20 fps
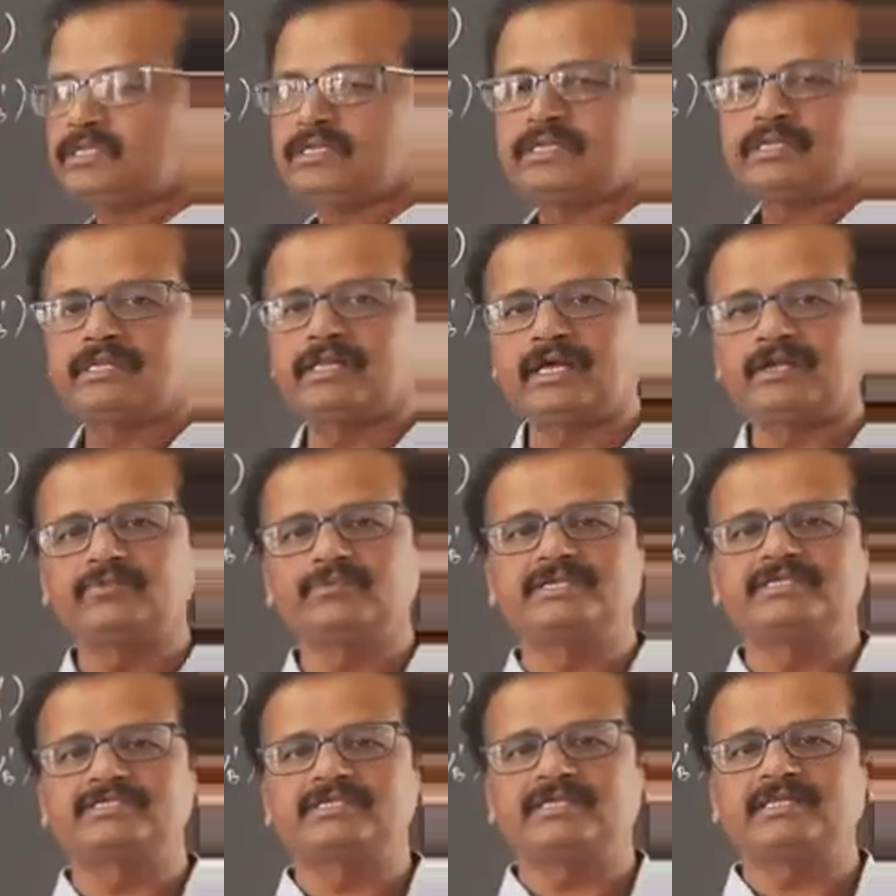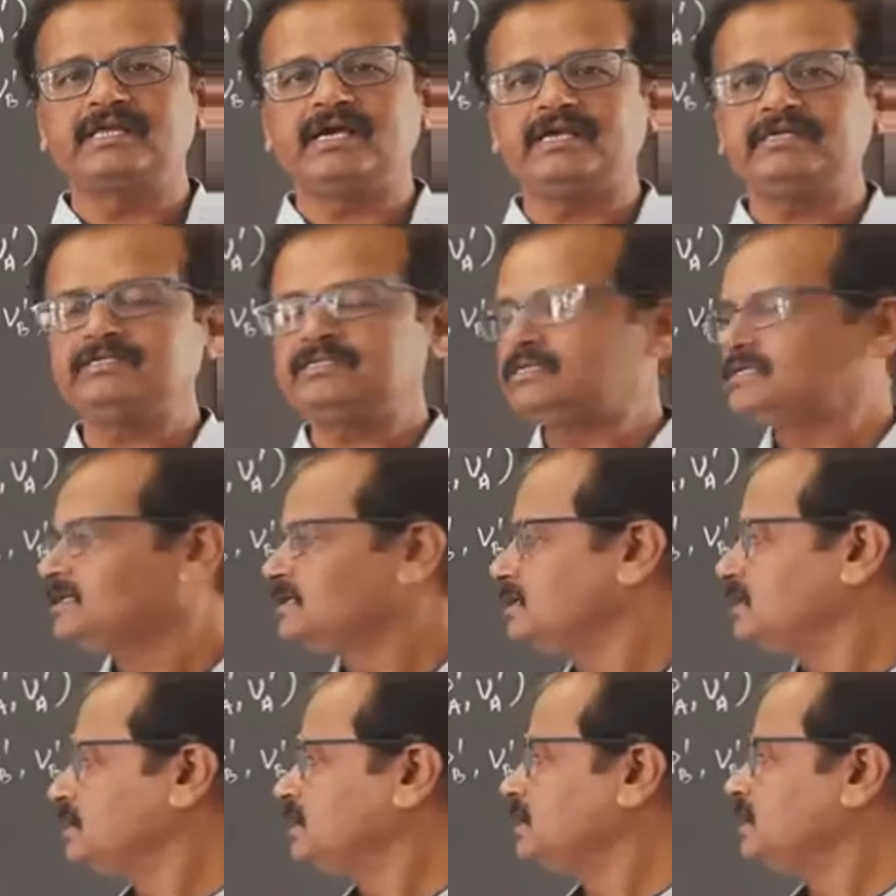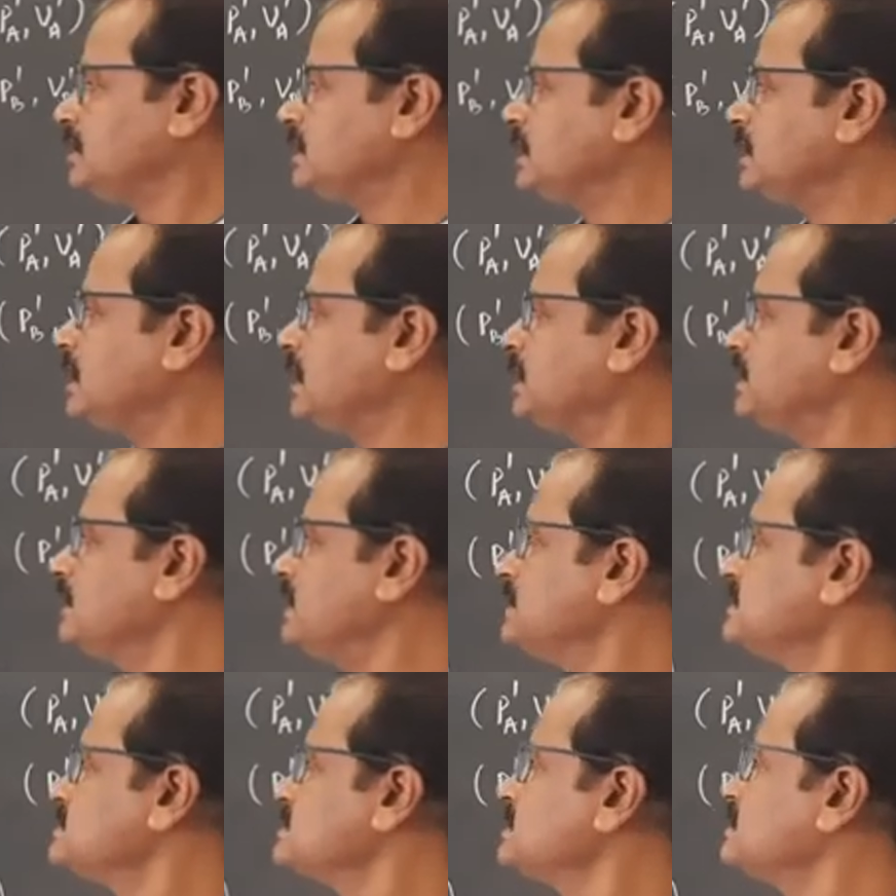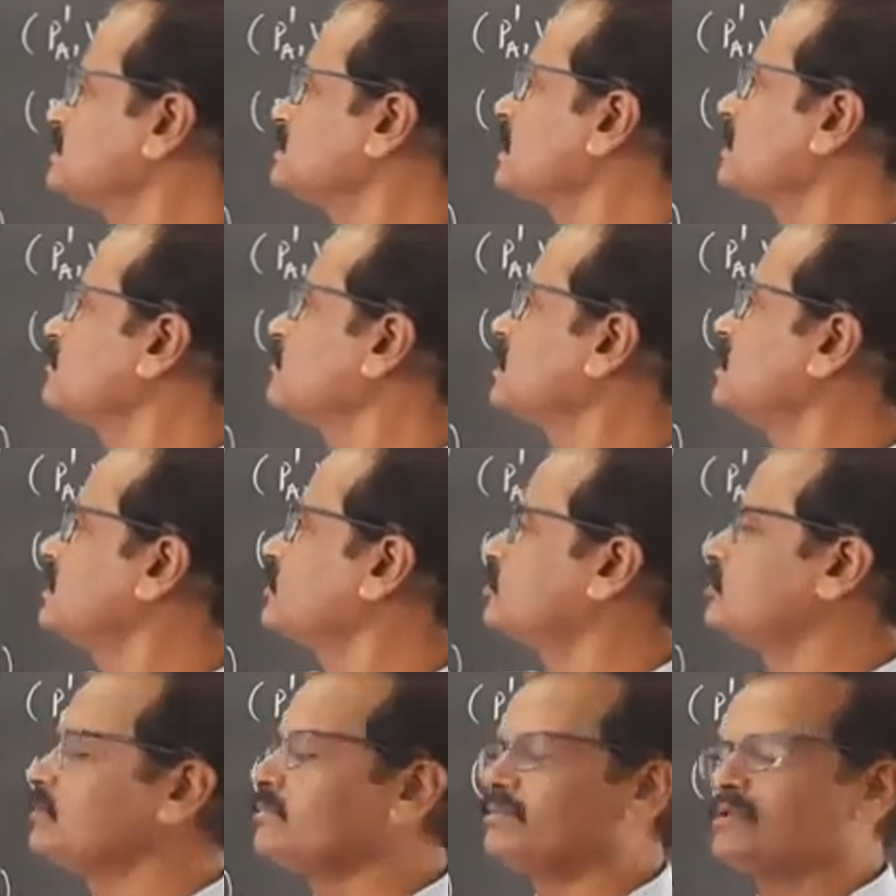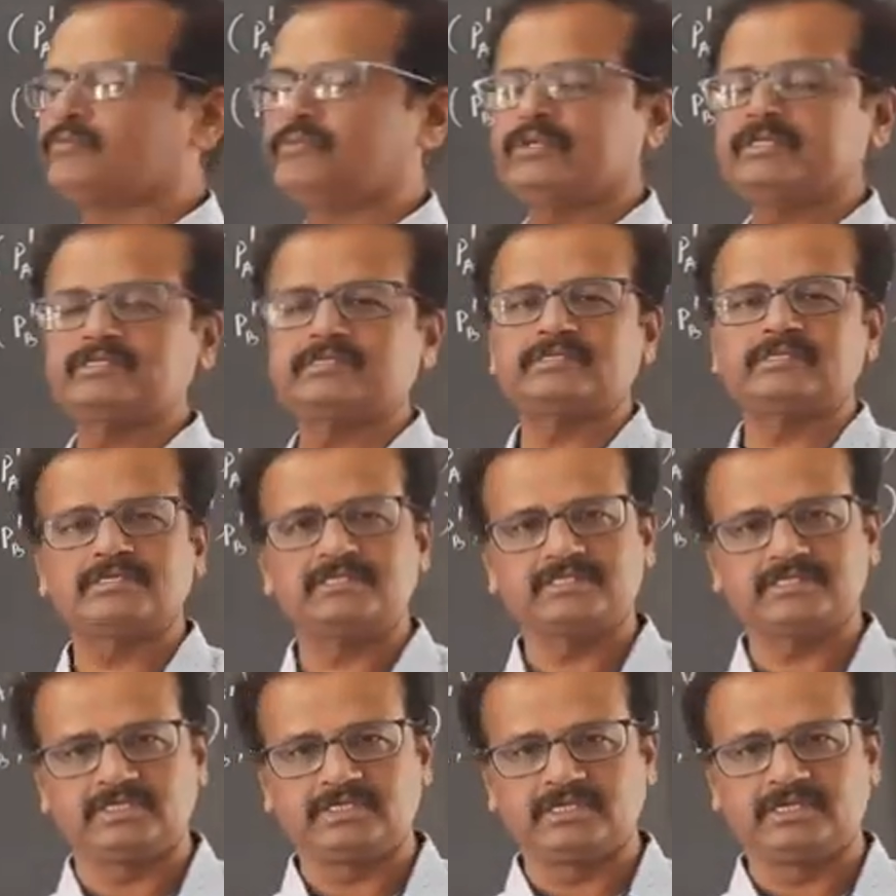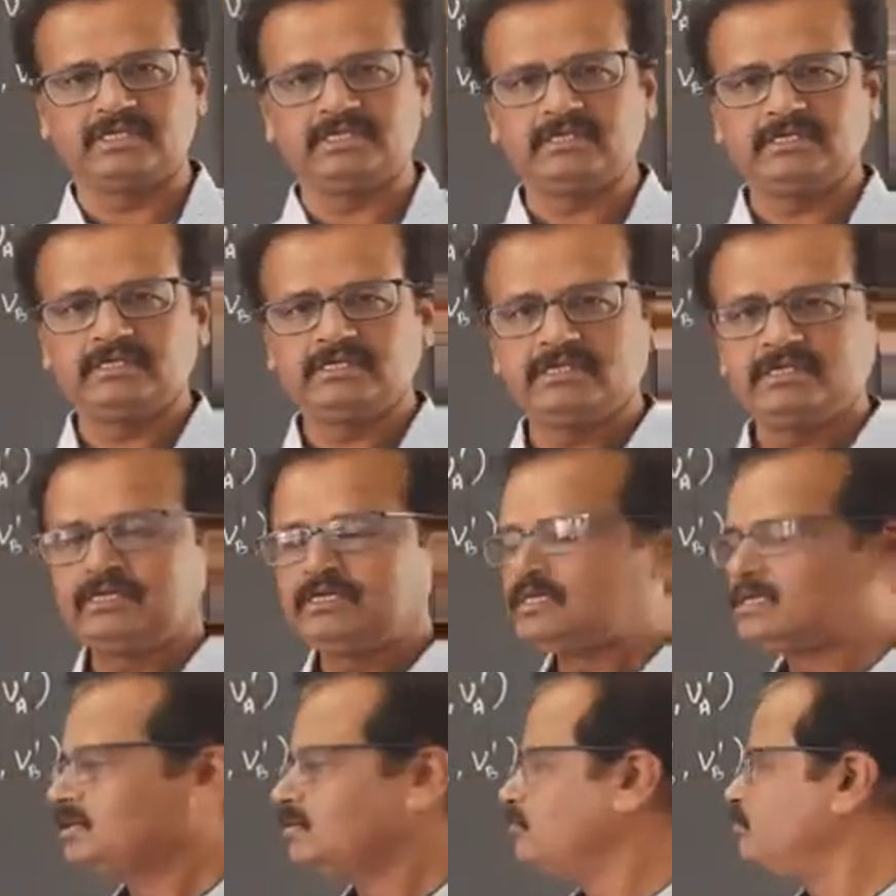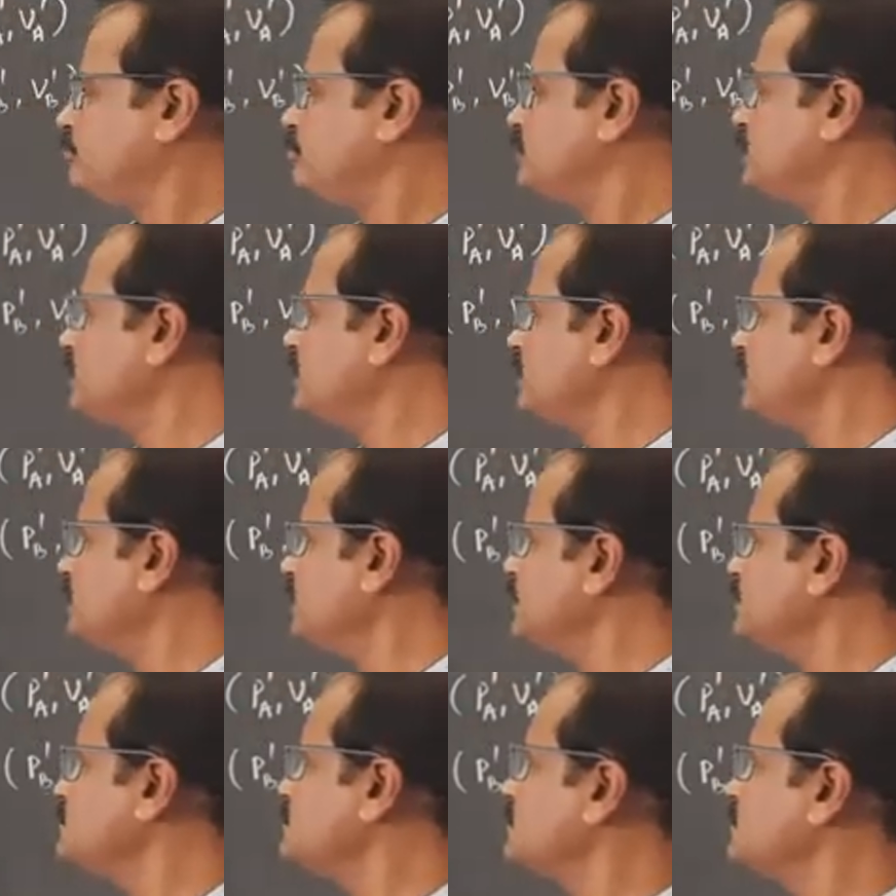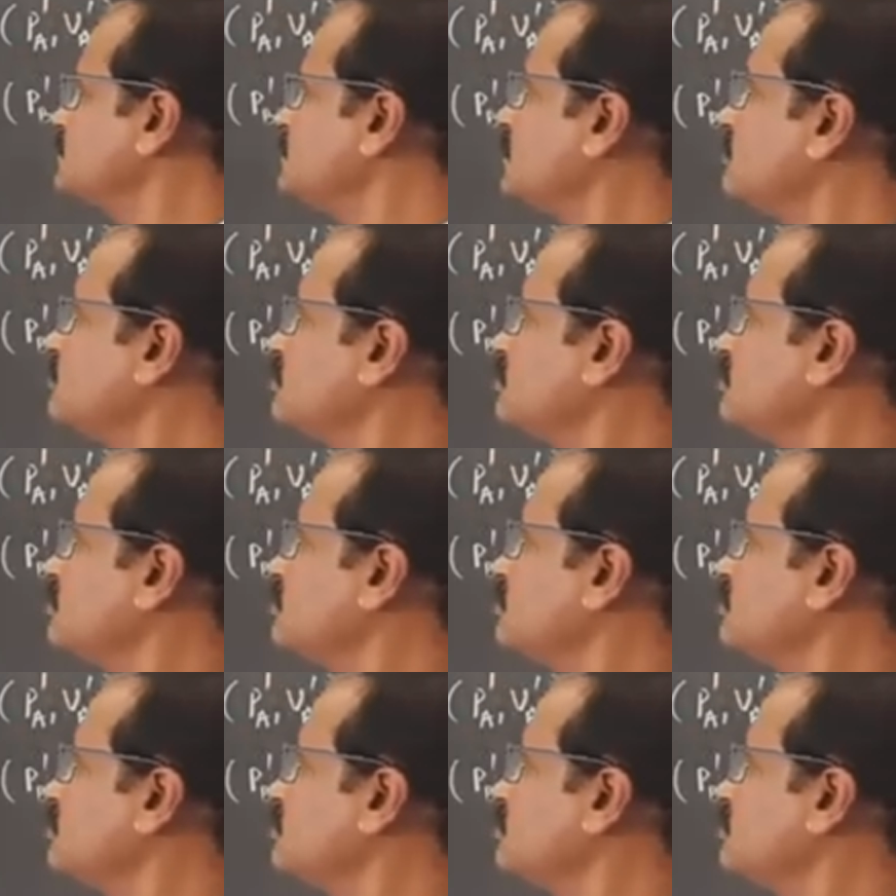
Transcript: then we say that A is in thermal equilibrium with C, B is in thermal